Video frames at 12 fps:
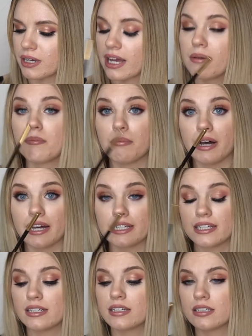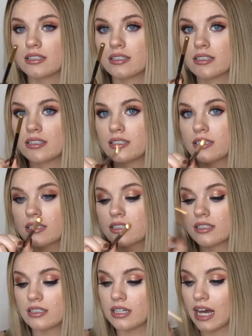buy it. But
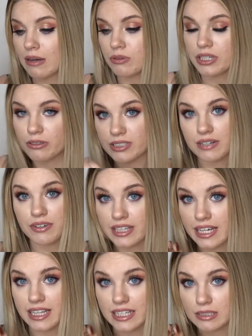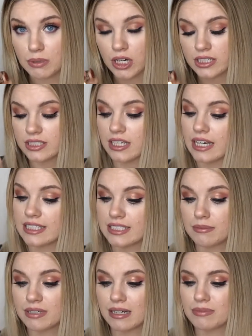I will use everything in this box. And
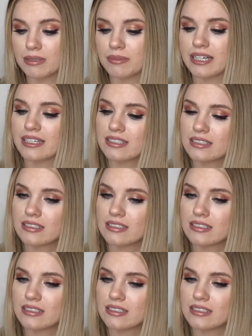sometimes I'm like,